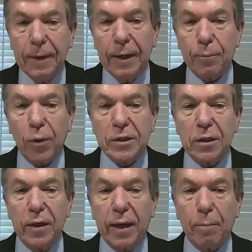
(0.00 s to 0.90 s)
uh,
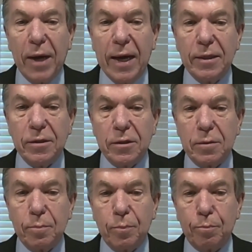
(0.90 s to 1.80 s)
President elect
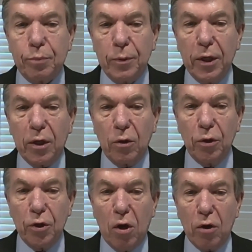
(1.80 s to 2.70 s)
Biden's
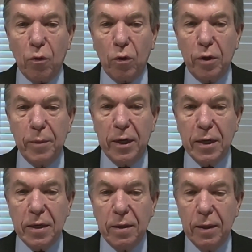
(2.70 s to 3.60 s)
political inaugural
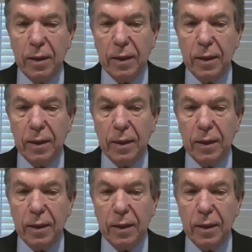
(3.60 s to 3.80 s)
committee